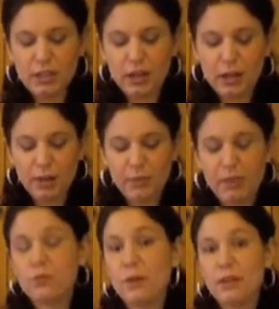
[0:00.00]
and
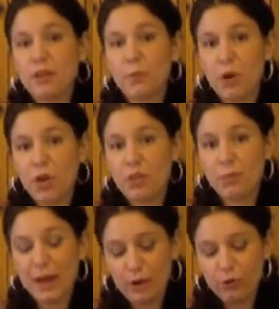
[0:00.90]
depending upon the
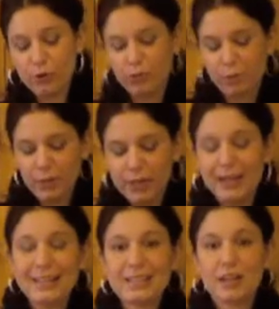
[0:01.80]
powder that might have
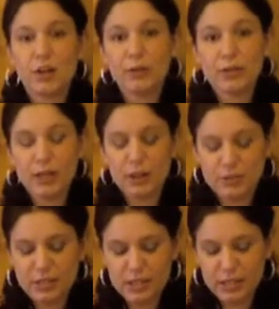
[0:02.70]
got stuck around it, how
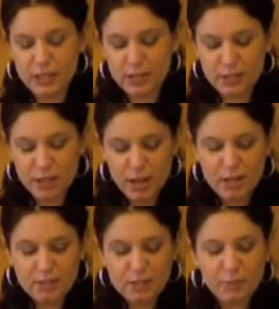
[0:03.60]
sticky it is,
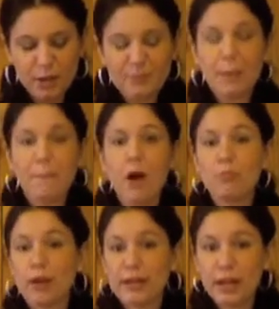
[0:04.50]
sometimes they pop
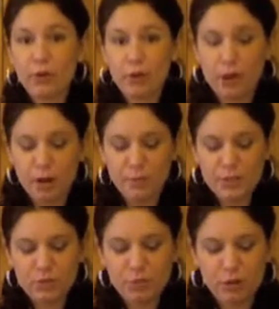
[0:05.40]
right out.
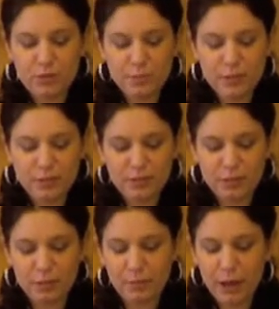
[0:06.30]
These ones, because
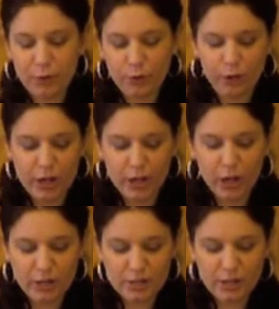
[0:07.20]
the powder kind of
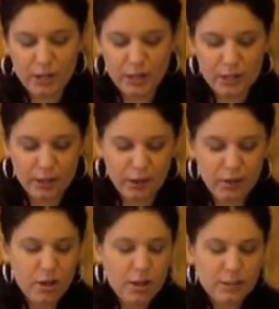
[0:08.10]
got stuck in there,
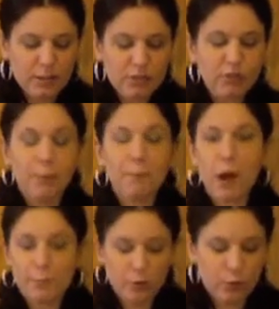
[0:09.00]
they didn't really
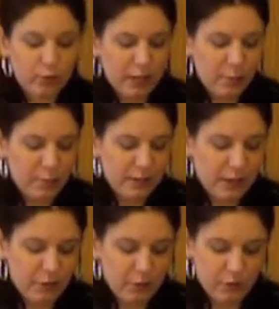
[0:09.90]
pop totally out, but
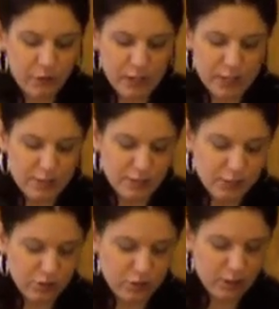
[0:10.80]
now they're very easy to
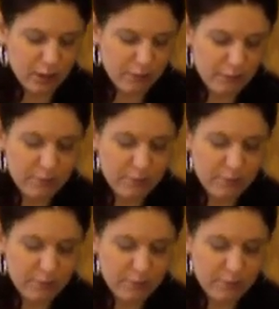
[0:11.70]
just kind of